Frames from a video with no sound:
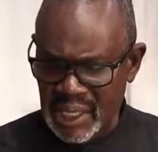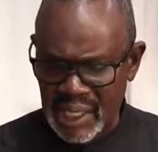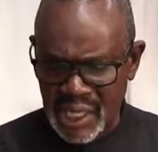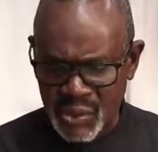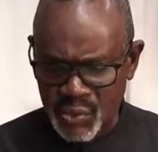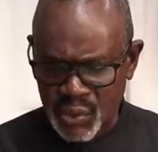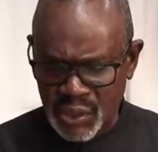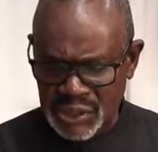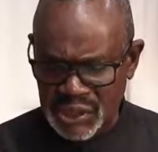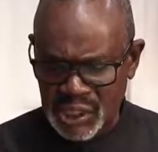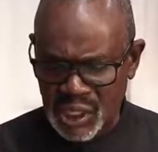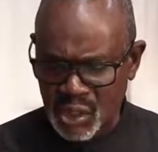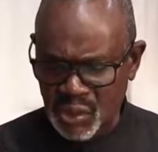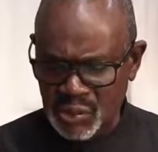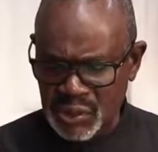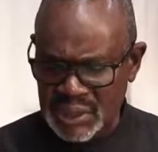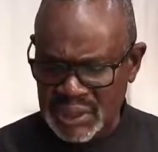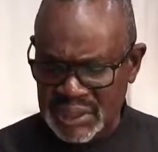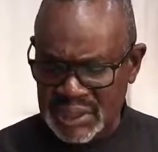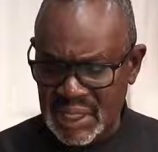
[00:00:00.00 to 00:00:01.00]
It was the
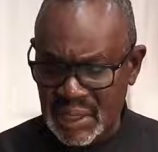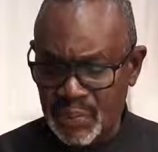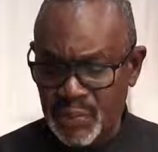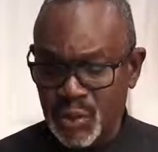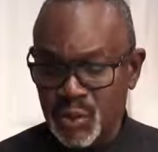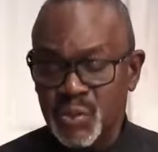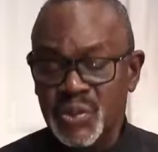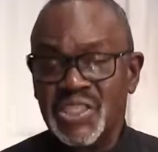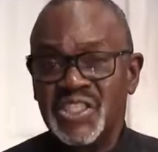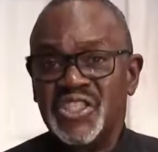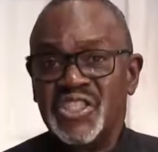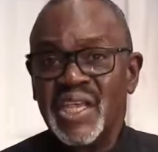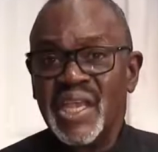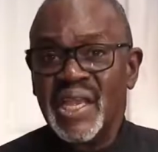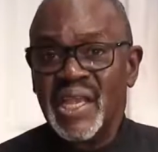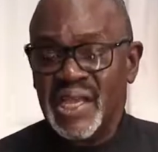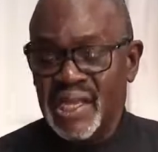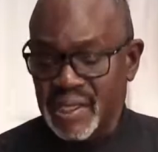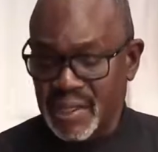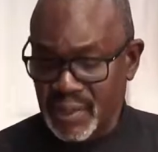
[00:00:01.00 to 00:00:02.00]
only symbol we
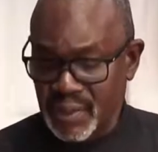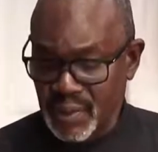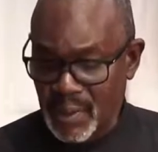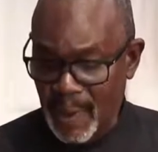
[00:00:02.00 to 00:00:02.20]
shared.